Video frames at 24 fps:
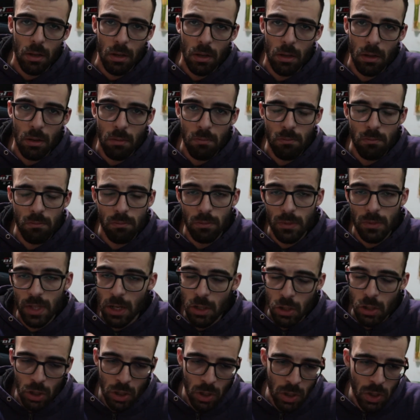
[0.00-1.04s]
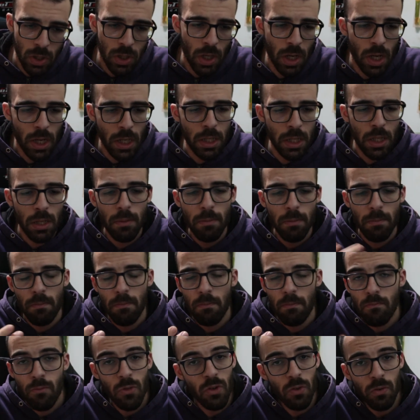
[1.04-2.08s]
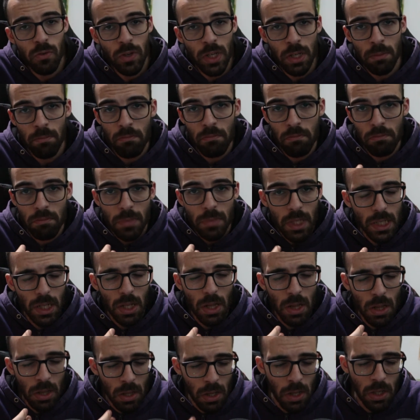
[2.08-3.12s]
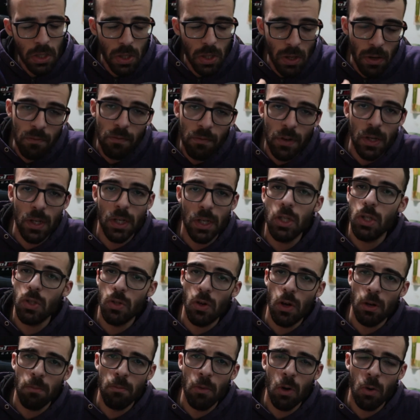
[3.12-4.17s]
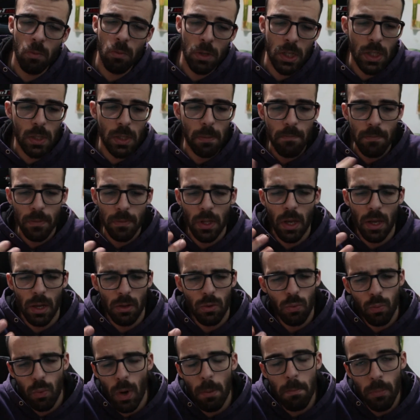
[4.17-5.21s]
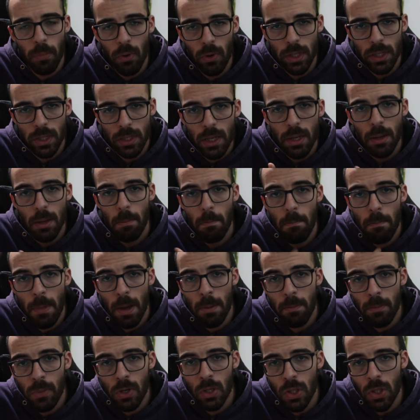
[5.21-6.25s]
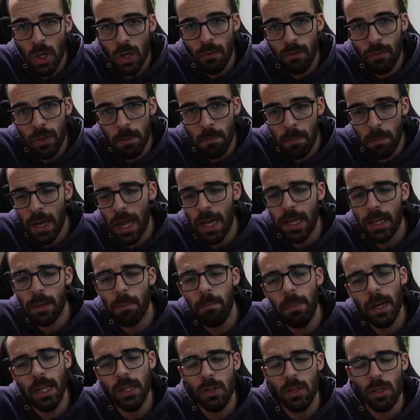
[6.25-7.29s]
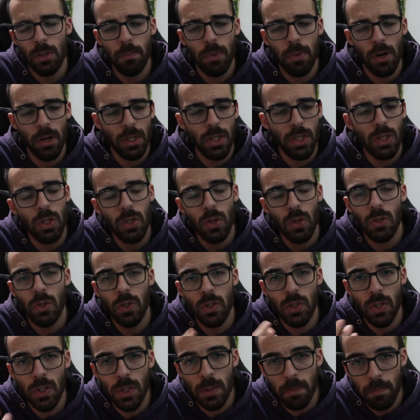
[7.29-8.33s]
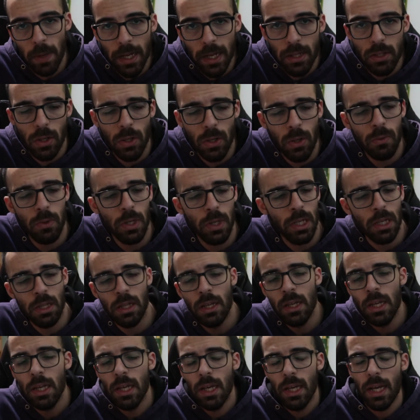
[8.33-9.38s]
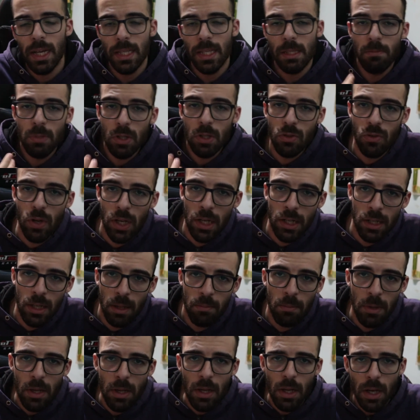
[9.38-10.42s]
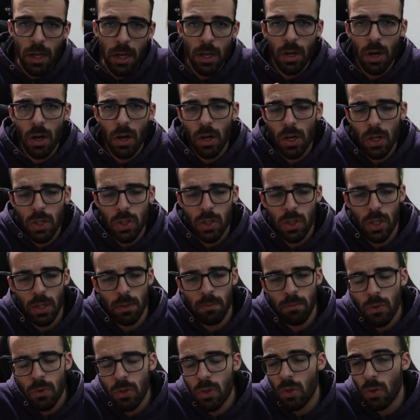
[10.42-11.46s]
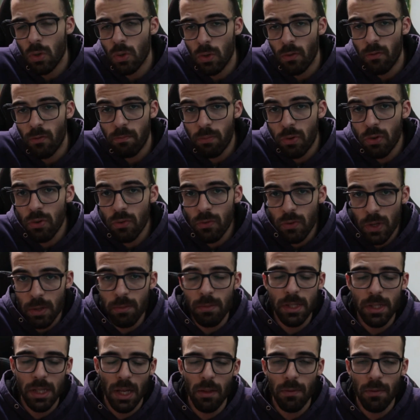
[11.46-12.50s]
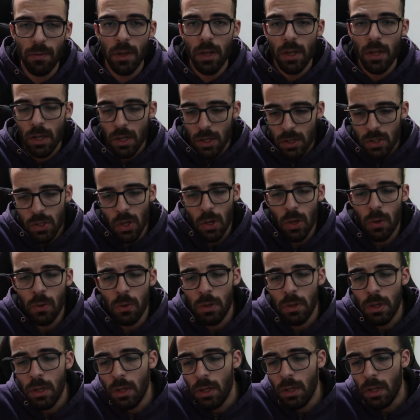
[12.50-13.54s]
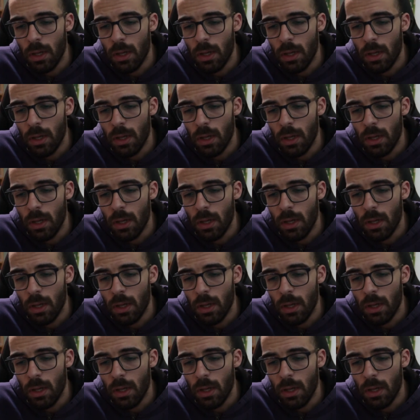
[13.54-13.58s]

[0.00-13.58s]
Tangent aside, movie has a lot of very strong moments. At one point, members of the Black Panther Party start to suspect O'Neill as betraying them and ask them to sort of prove himself. So